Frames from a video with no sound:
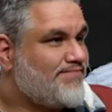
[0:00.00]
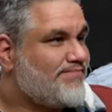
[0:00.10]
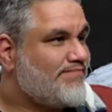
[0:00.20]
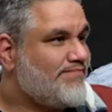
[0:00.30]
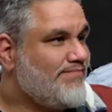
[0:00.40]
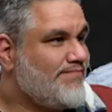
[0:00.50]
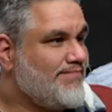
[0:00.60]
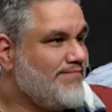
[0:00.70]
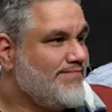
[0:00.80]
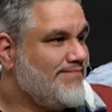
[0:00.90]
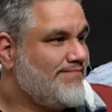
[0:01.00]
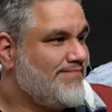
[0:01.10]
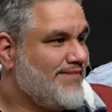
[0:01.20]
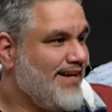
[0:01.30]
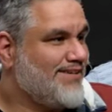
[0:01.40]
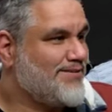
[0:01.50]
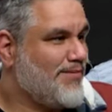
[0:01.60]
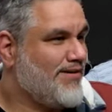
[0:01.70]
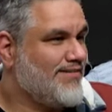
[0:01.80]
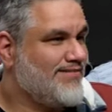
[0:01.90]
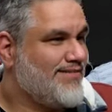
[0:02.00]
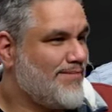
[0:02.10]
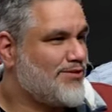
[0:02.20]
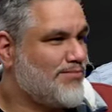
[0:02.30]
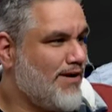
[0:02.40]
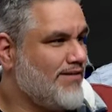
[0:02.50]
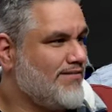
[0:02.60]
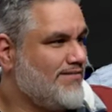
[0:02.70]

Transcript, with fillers: Yeah, good thinking. Yeah, smart. I'm smart.